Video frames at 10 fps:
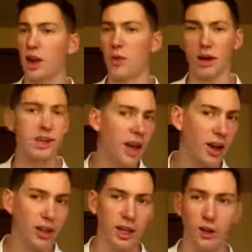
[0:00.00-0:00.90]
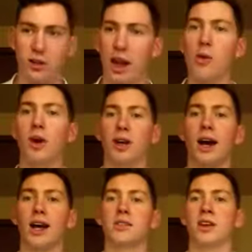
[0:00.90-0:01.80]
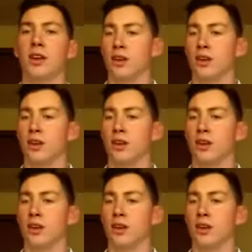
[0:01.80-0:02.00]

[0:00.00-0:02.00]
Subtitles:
I want nail eaters. I want guys